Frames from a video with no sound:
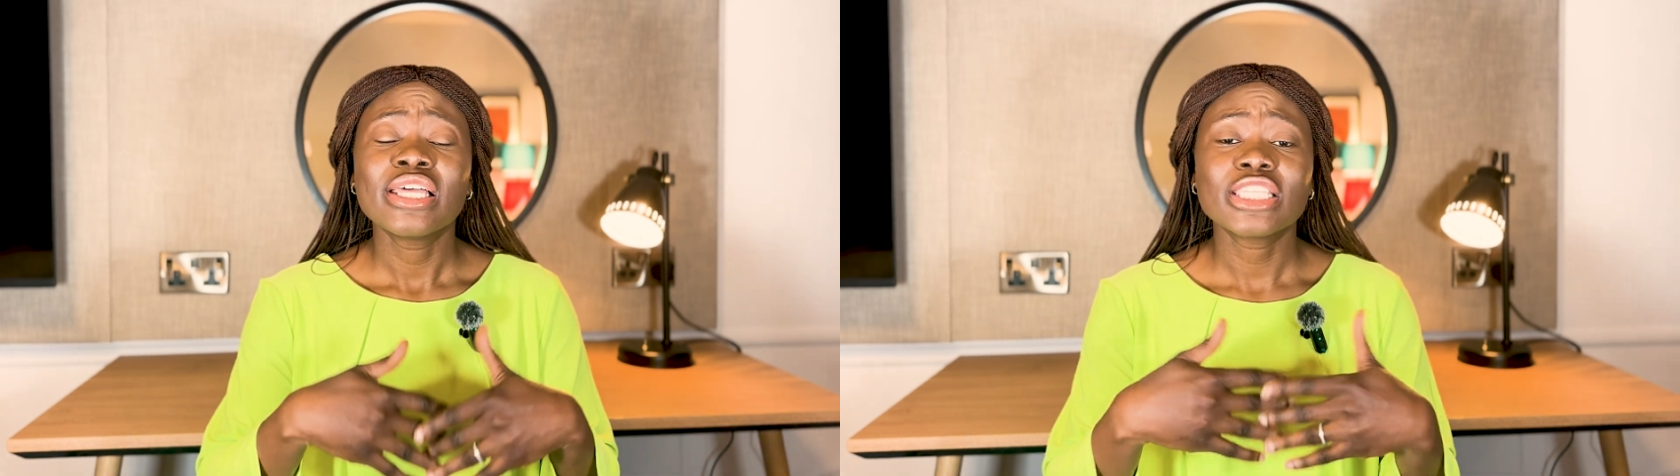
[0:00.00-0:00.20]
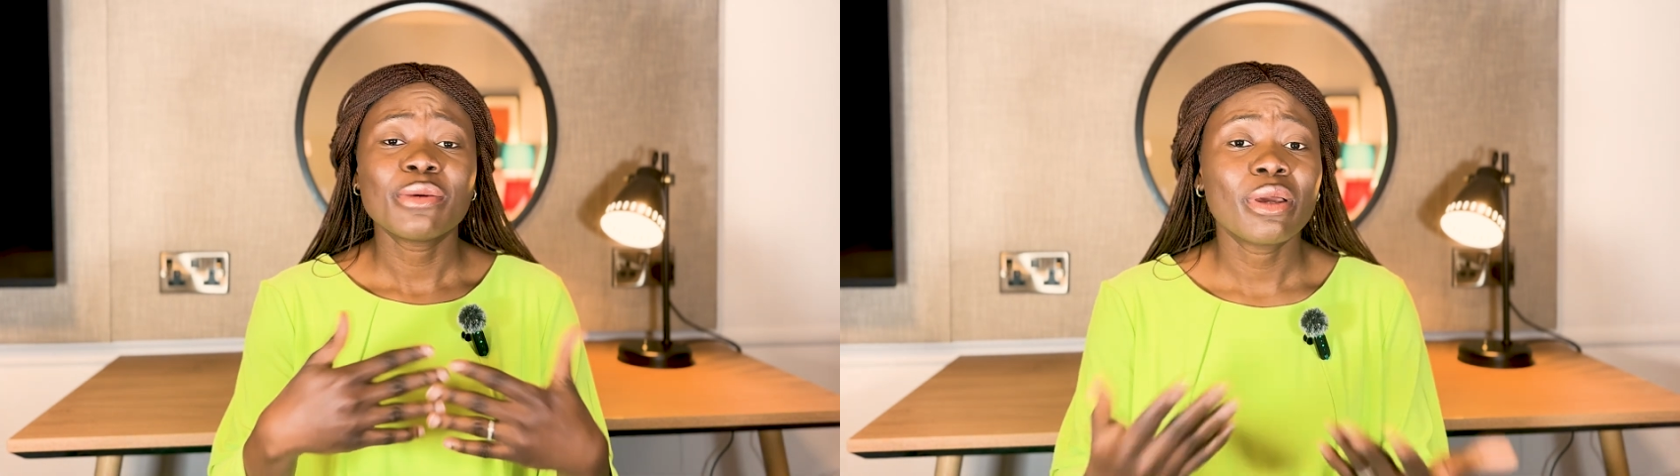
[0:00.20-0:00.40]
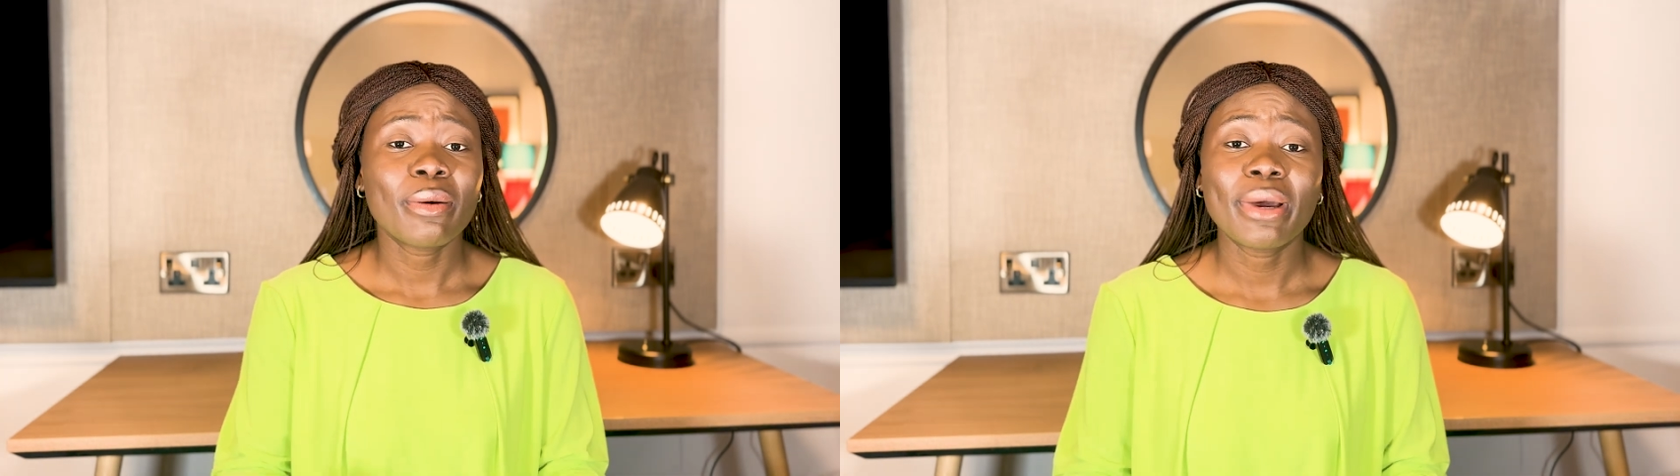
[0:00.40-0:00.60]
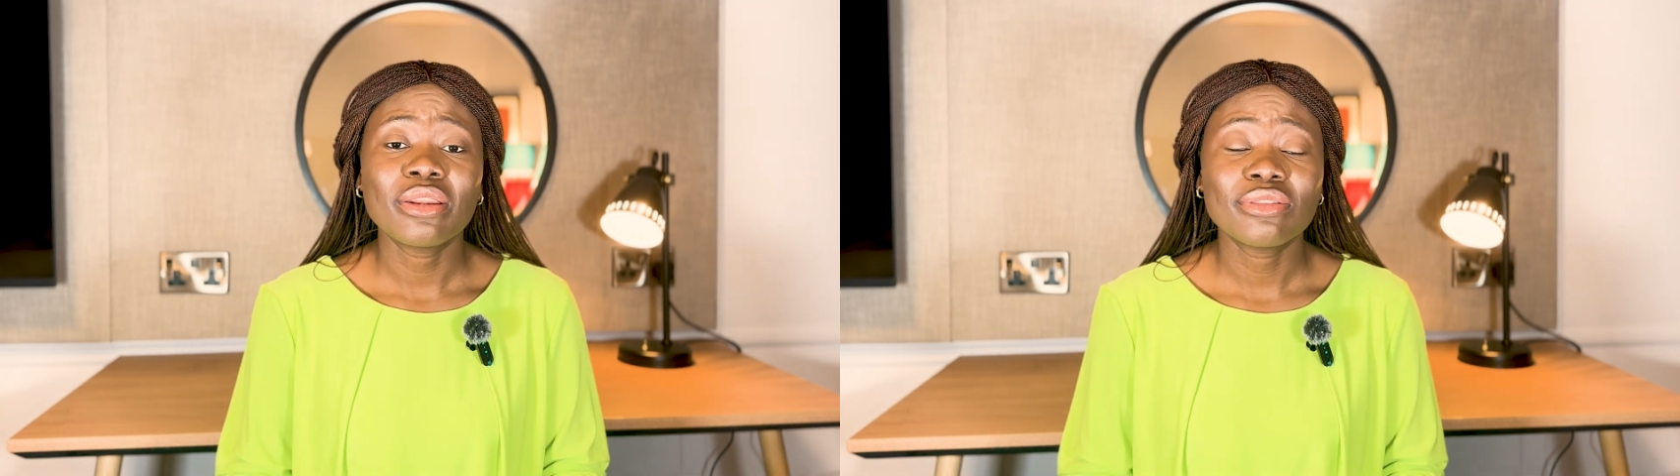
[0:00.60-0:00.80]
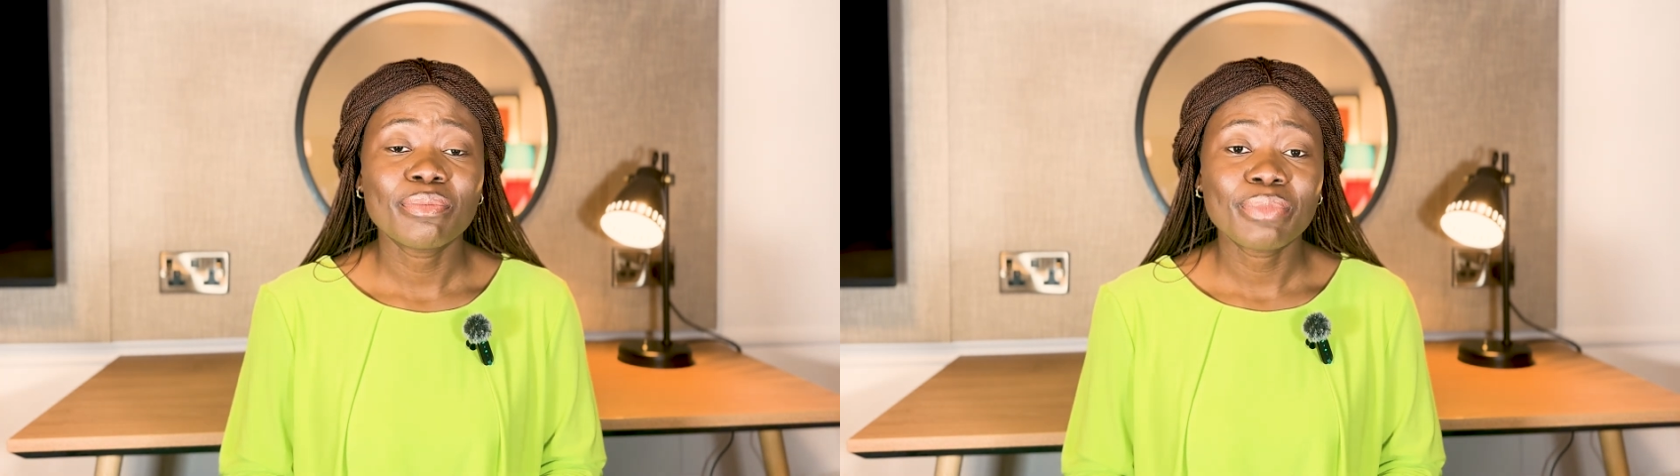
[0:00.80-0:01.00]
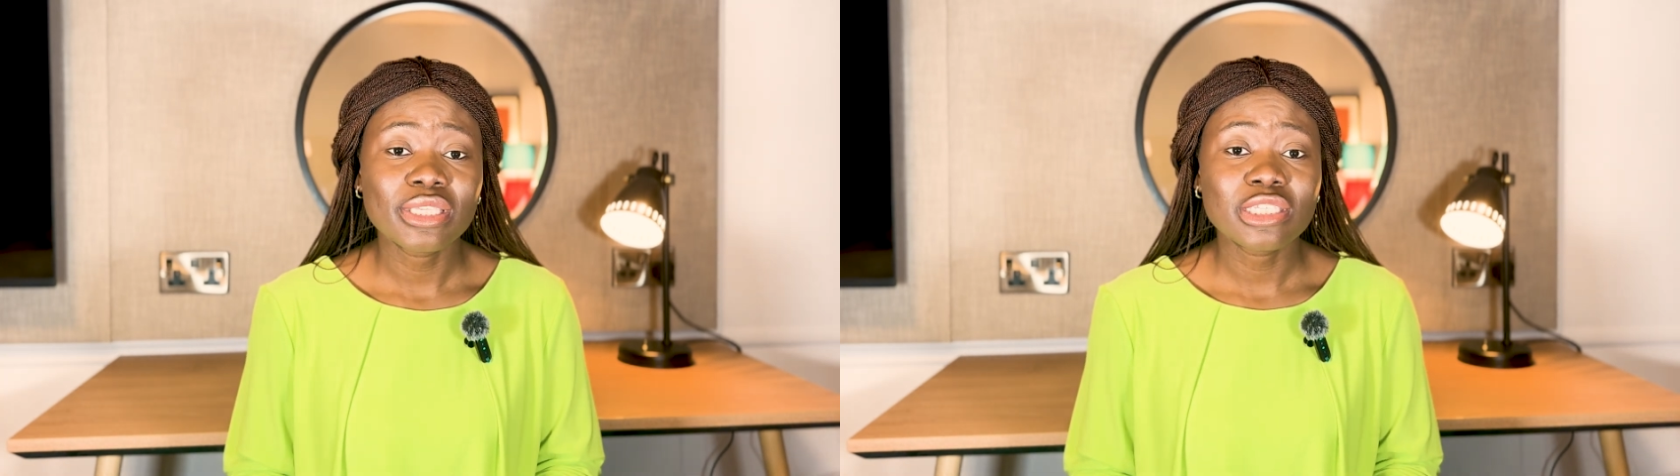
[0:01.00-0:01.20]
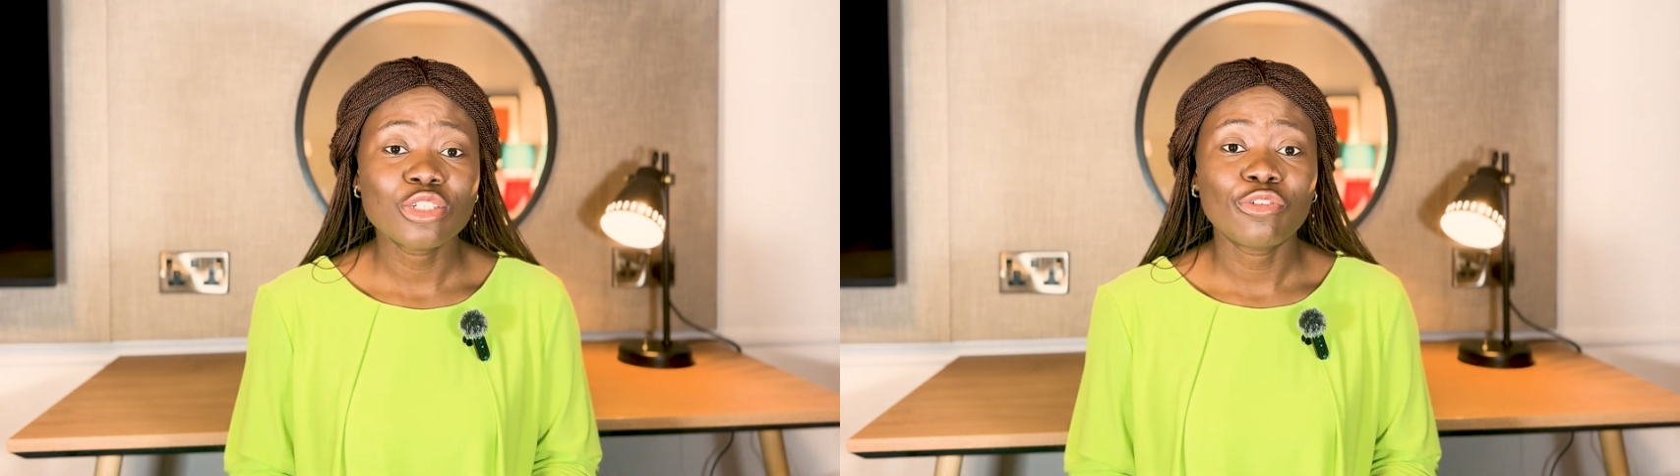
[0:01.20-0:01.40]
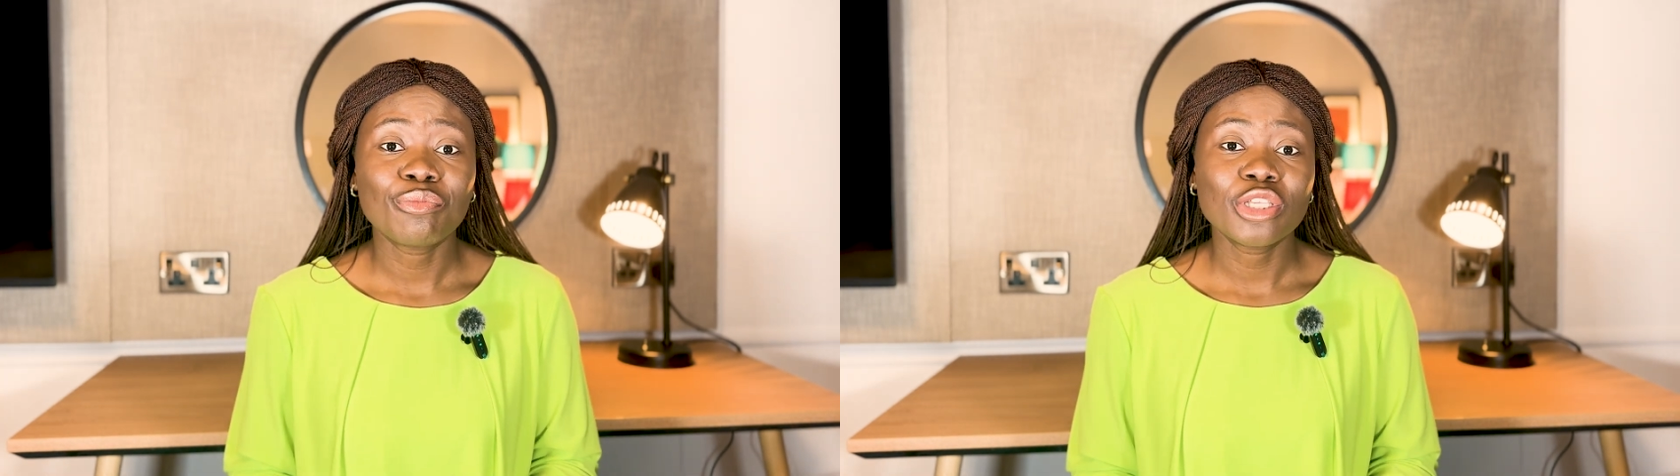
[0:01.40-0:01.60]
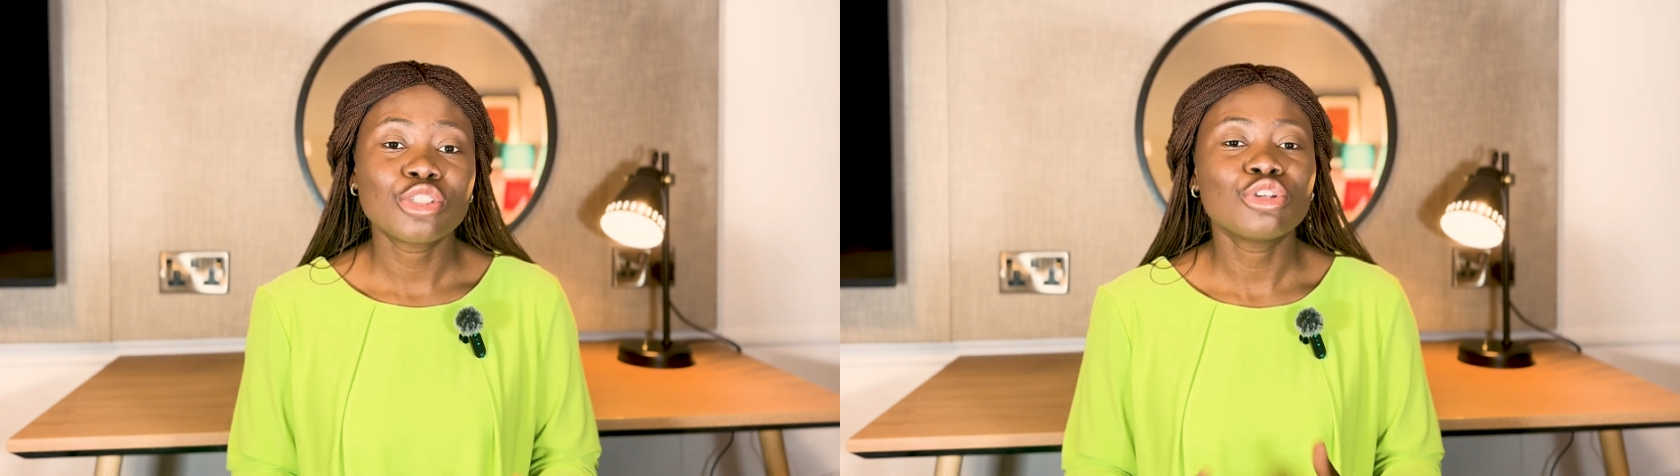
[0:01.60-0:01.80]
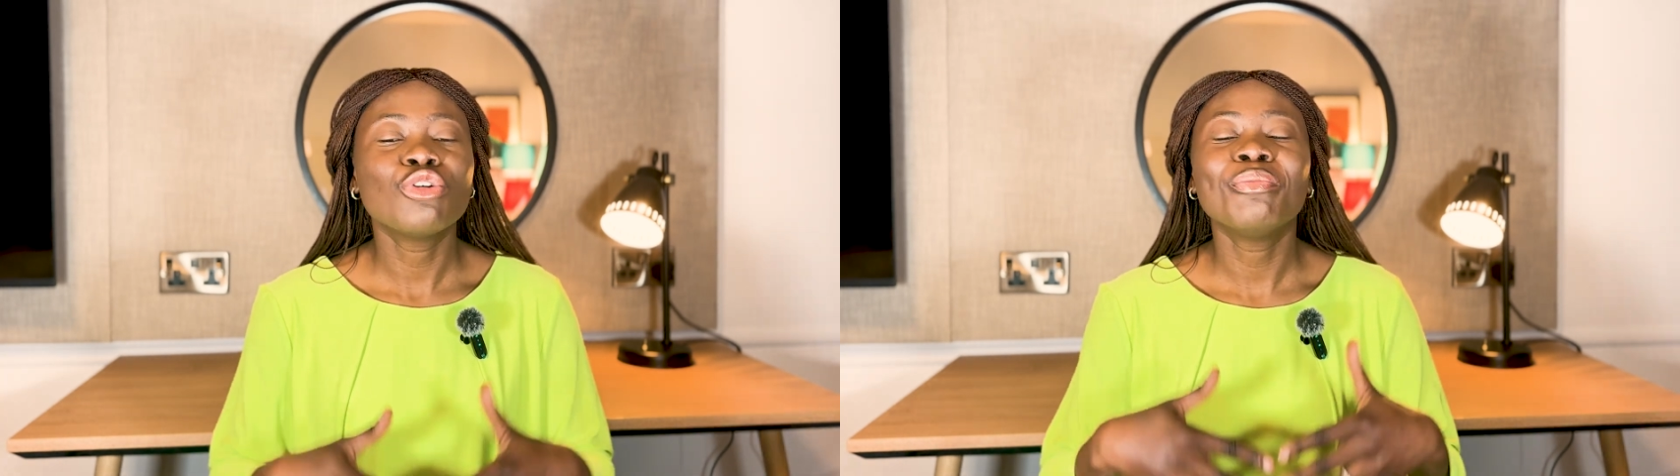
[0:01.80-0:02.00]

Tell them about the places you've been to.